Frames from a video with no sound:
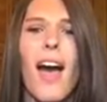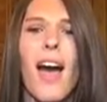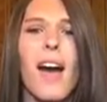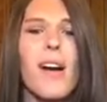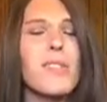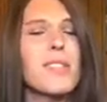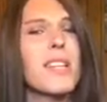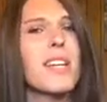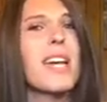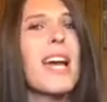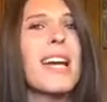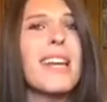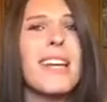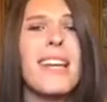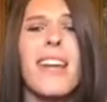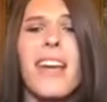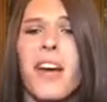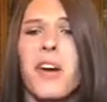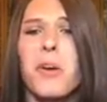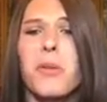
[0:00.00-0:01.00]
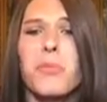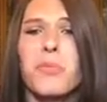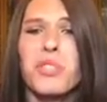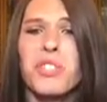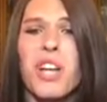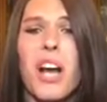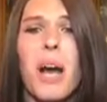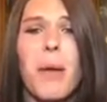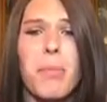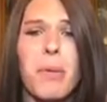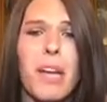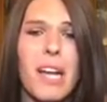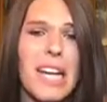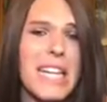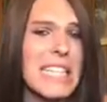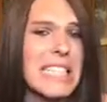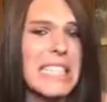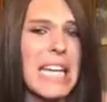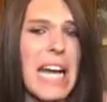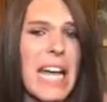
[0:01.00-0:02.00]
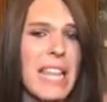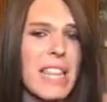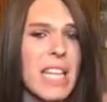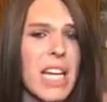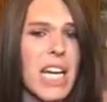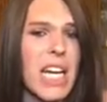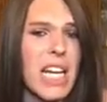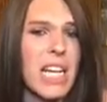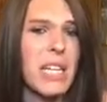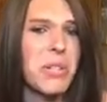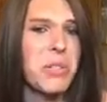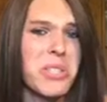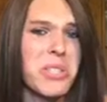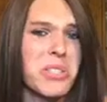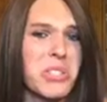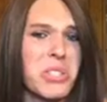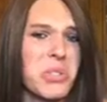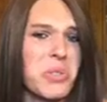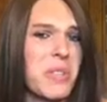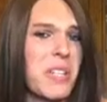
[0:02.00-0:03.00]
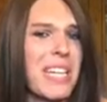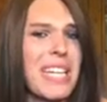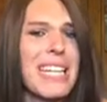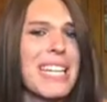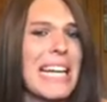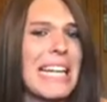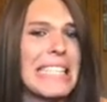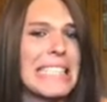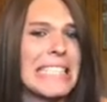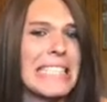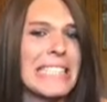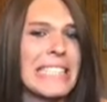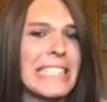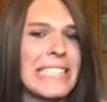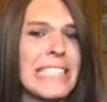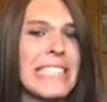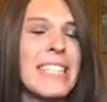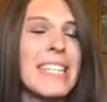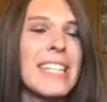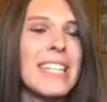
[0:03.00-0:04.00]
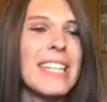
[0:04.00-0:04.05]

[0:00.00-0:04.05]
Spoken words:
I was like, I need help shopping, because I thought I I was doing, and I didn't.